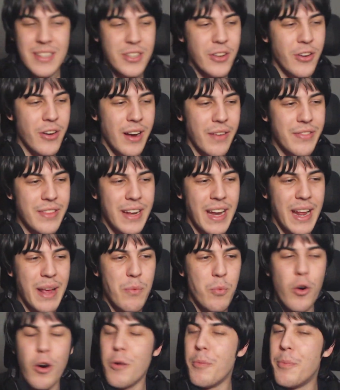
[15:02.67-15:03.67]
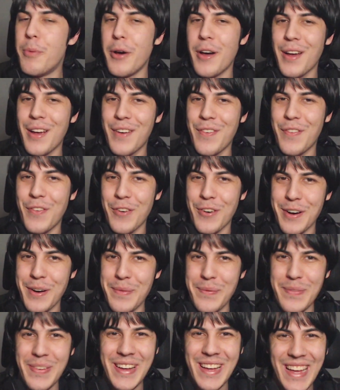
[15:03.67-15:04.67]
Don't love the name Wahlberg for
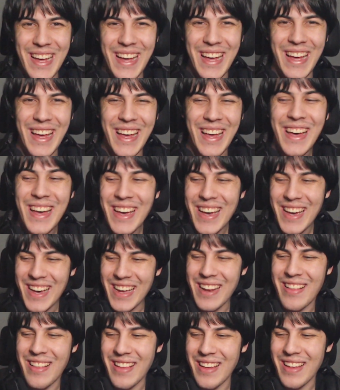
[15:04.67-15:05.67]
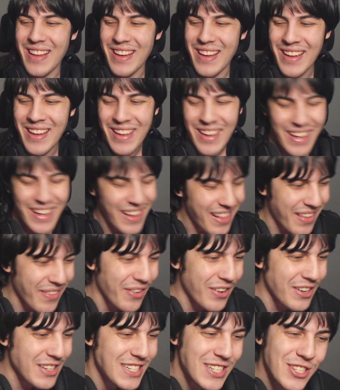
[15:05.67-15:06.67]
him. it's a
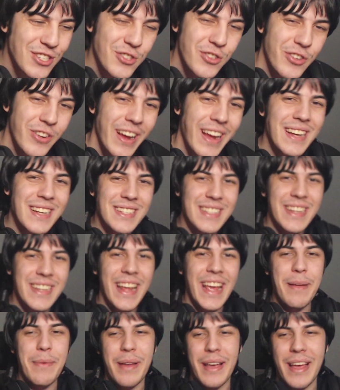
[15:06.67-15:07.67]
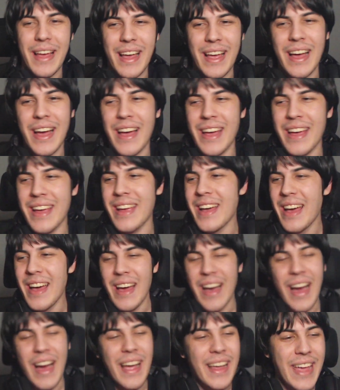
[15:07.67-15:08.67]
very strange name. Like
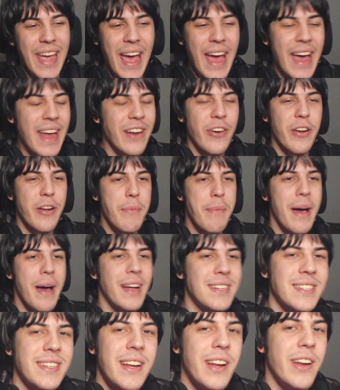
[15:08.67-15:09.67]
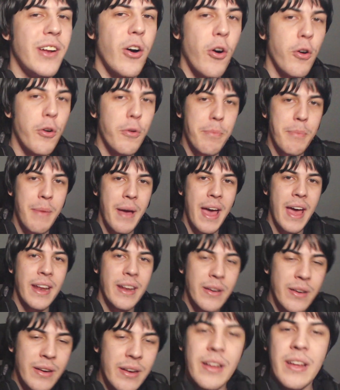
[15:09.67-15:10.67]
I cannot imagine an old
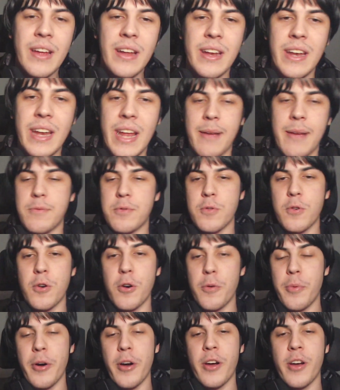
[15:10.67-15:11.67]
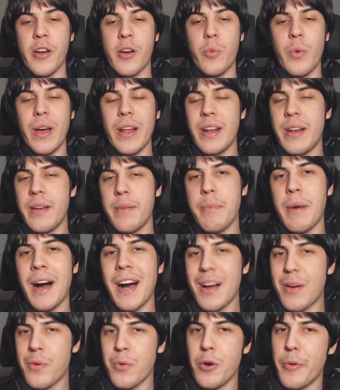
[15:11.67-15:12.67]
man named Wahlberg when
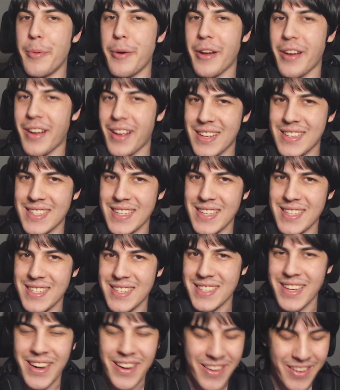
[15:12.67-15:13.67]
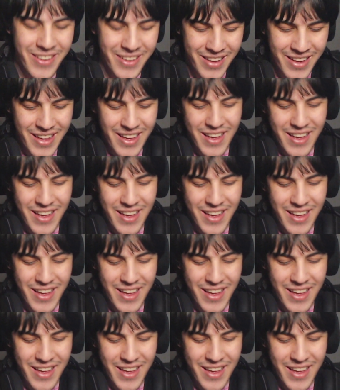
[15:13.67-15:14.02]
Mark Wahlberg exists, you know?